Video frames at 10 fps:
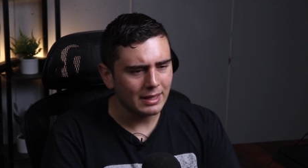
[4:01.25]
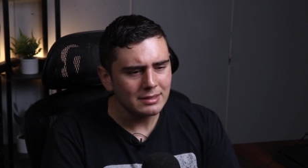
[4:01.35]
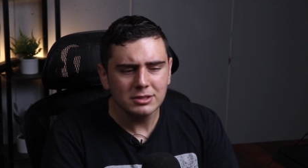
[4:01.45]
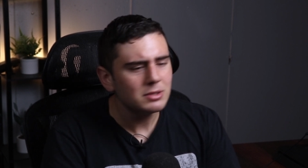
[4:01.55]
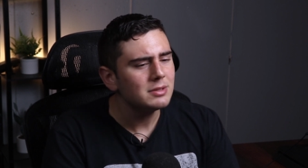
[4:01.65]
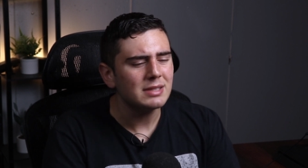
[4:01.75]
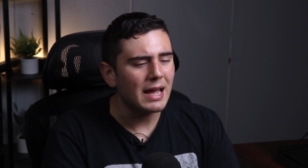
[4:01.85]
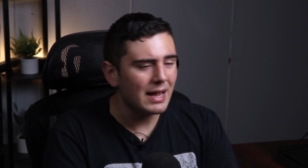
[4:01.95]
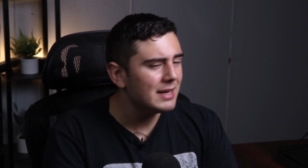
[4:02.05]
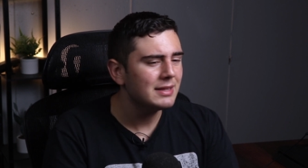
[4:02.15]
As soon as
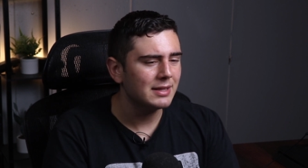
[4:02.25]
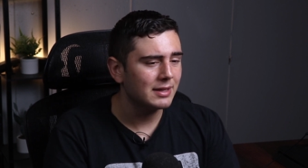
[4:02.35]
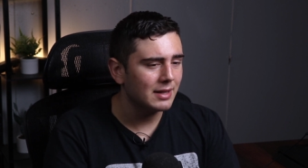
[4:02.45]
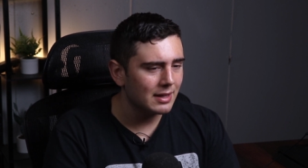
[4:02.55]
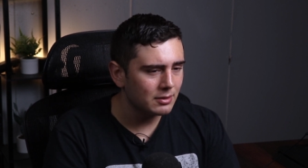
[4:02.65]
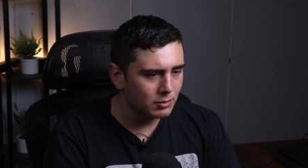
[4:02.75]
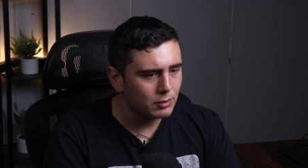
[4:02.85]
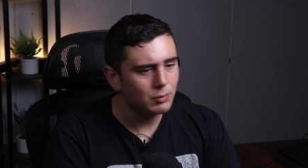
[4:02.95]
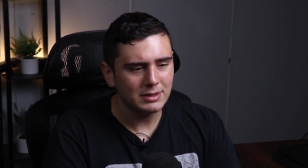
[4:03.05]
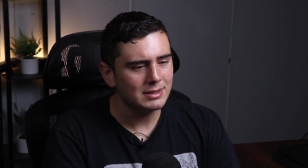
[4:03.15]
anything
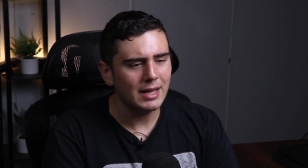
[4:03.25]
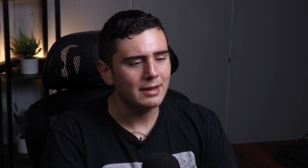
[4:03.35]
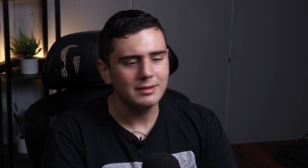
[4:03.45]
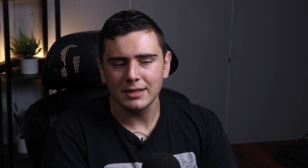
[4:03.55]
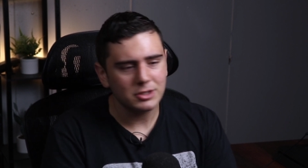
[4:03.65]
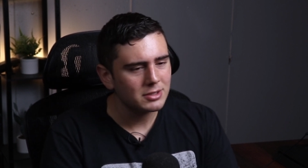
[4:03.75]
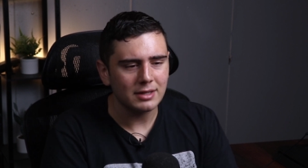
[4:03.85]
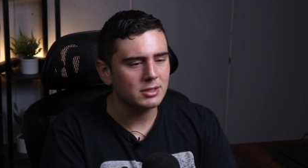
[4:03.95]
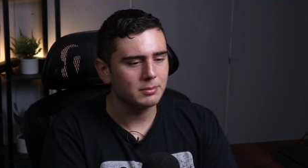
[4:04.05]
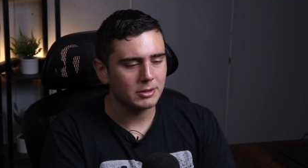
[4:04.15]
was said, they just
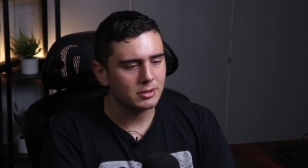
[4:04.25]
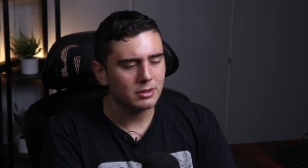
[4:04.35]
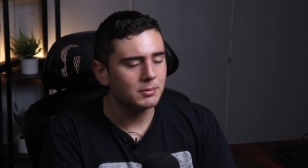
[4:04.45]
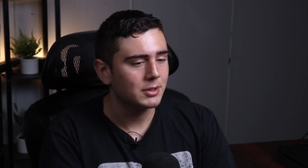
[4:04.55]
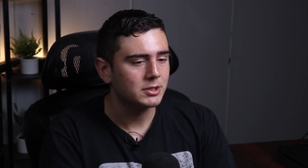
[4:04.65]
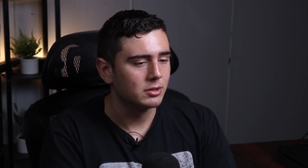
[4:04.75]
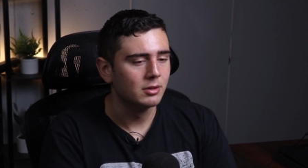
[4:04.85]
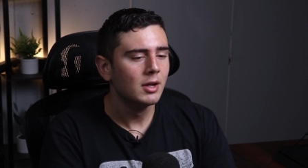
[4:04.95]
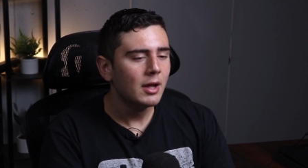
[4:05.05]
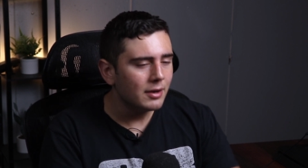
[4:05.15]
cut to a commercial.
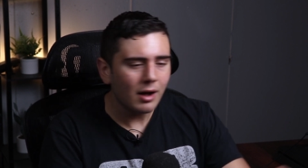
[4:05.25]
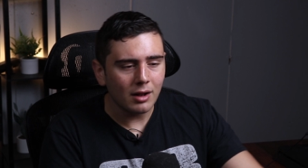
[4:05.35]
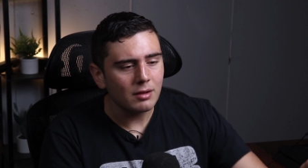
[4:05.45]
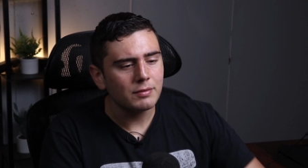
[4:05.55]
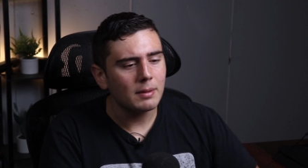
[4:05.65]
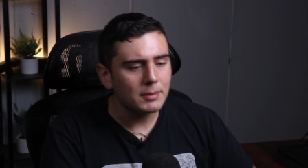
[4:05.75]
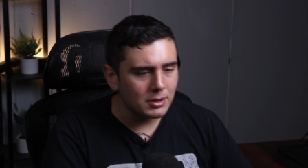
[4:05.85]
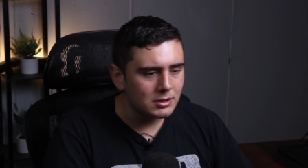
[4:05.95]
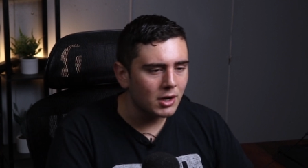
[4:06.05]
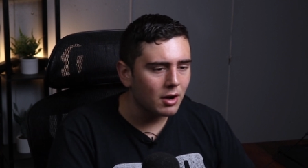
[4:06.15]
Now, all of them
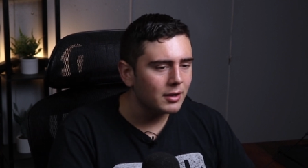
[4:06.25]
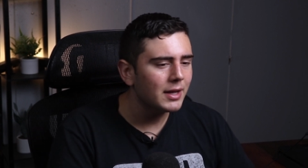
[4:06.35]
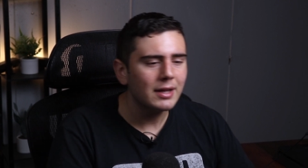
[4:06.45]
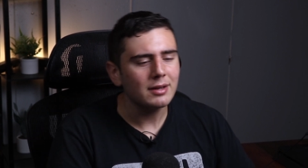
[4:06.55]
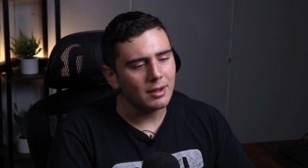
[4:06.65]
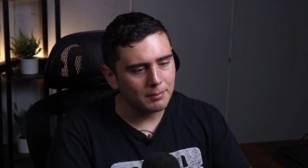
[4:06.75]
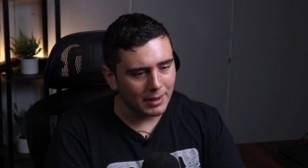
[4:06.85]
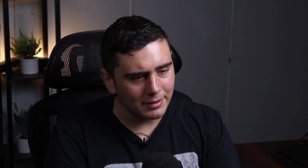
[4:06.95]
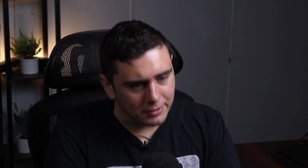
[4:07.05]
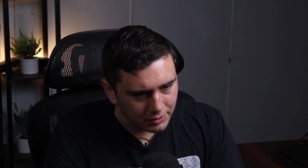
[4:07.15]
could talk, and
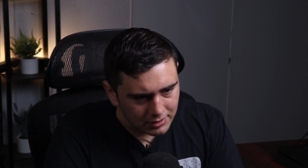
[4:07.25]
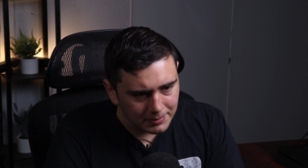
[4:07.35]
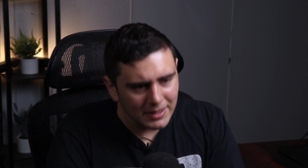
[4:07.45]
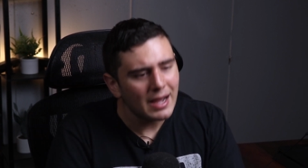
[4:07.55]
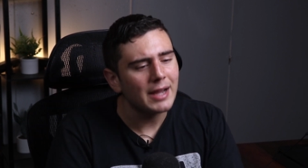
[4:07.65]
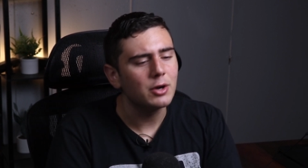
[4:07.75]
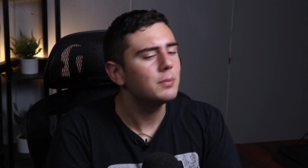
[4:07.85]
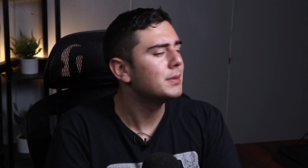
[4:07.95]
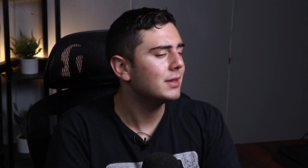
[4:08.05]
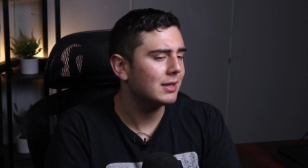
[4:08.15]
by the third debate, I
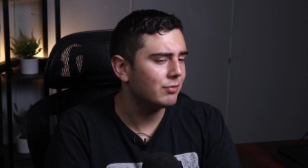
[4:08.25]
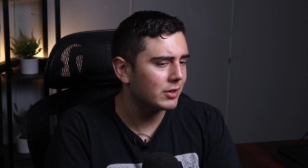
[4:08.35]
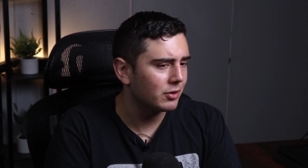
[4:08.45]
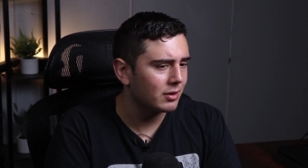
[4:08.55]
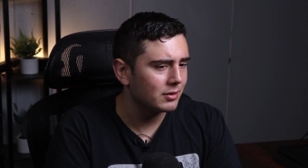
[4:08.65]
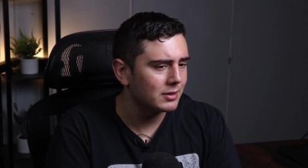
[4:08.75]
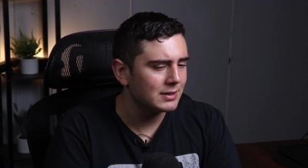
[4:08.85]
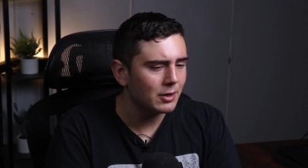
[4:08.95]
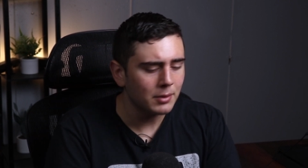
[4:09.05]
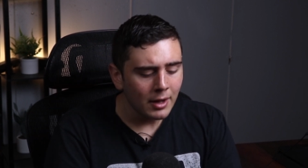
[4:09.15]
hope that they figure all this
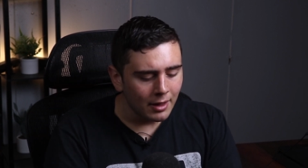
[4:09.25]
out.